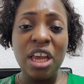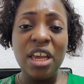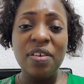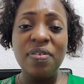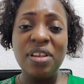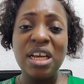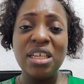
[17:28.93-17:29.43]

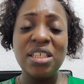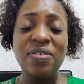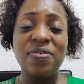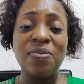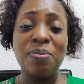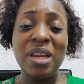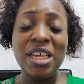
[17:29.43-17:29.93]
If it has
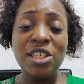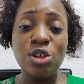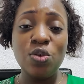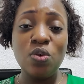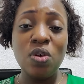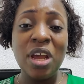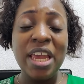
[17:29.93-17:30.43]
blessed
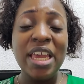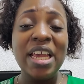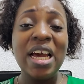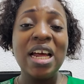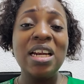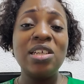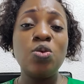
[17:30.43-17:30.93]
you, it
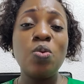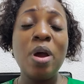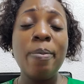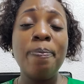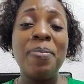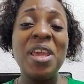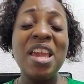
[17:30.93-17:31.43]
can as
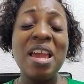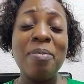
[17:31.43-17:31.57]
well be